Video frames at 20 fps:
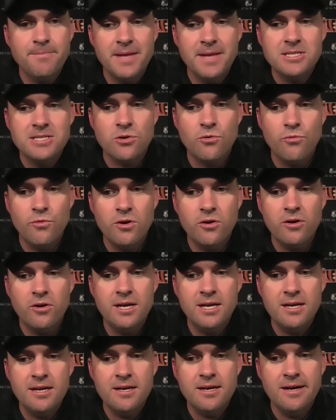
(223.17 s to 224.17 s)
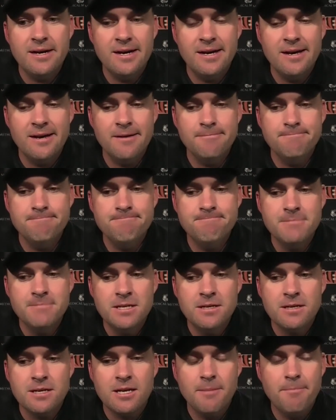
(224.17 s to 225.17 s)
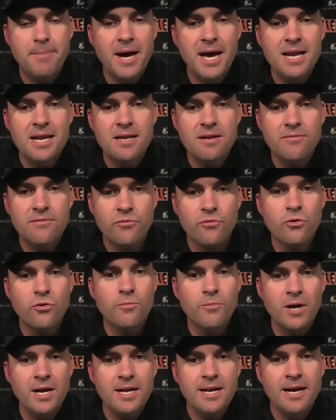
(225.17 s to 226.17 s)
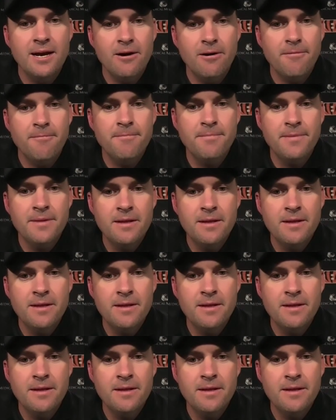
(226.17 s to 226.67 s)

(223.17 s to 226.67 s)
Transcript: It's a really competitive room right now.